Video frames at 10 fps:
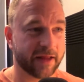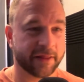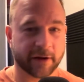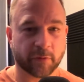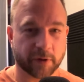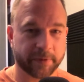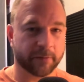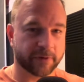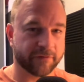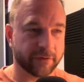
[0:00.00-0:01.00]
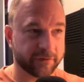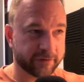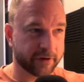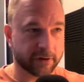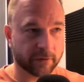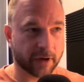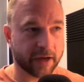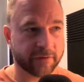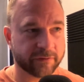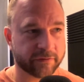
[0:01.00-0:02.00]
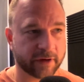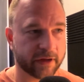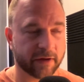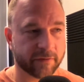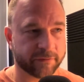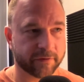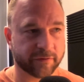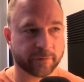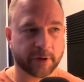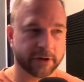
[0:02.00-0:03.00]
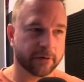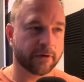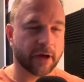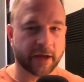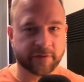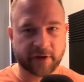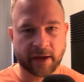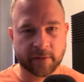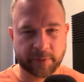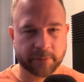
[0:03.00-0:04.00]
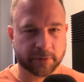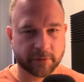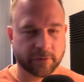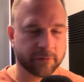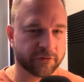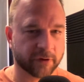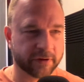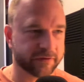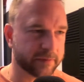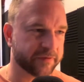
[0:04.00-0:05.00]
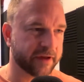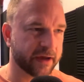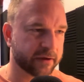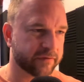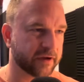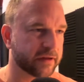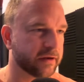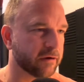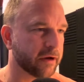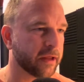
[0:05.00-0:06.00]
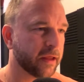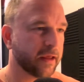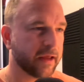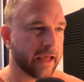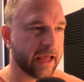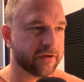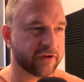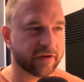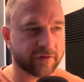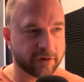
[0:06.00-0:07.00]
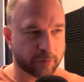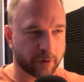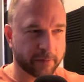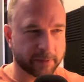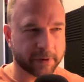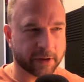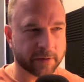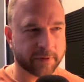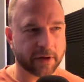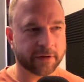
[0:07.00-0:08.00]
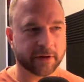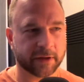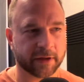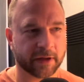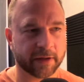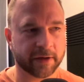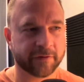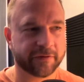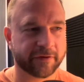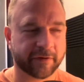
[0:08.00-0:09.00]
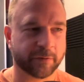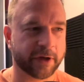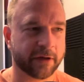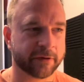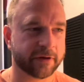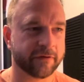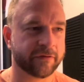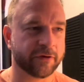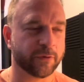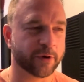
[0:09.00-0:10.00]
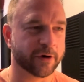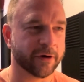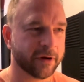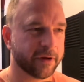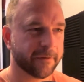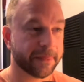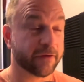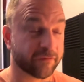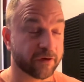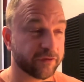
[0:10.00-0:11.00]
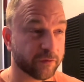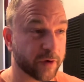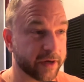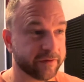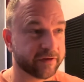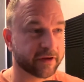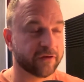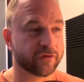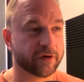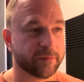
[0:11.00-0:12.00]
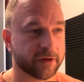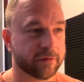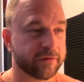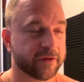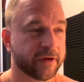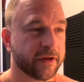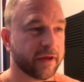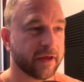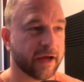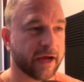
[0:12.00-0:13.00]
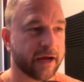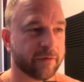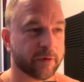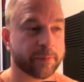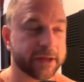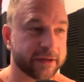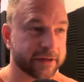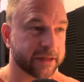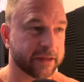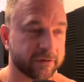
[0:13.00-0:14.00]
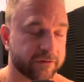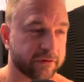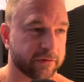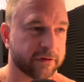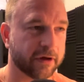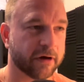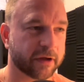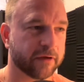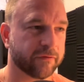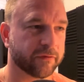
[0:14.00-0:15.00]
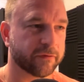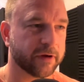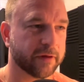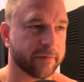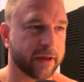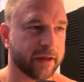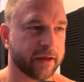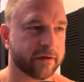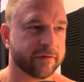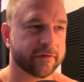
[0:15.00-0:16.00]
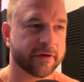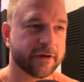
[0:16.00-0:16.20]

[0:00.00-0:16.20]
There will be a preference to you guys first as well. You guys and people who joined the Substack secondary. And Jason, you're probably going to be on the list as well, because you were the first one to contribute repeatedly to the Honking for Freedom, and